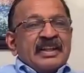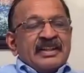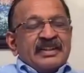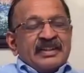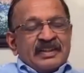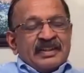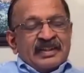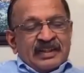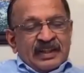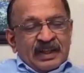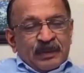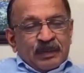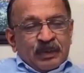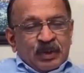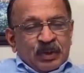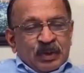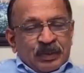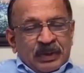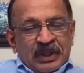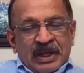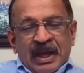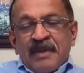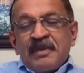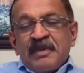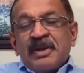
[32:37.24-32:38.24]
seem to
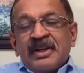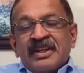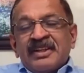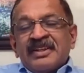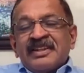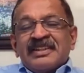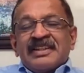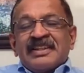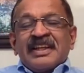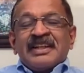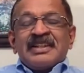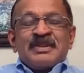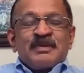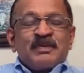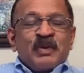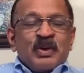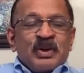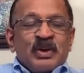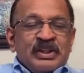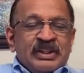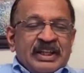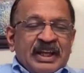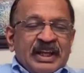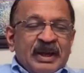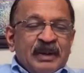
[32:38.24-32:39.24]
be, I mean, in the sense
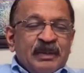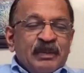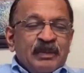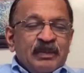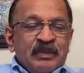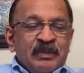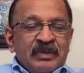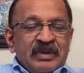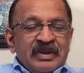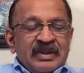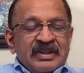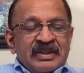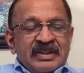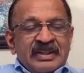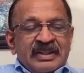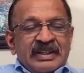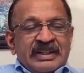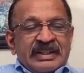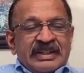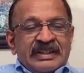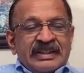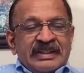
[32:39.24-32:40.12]
for them, I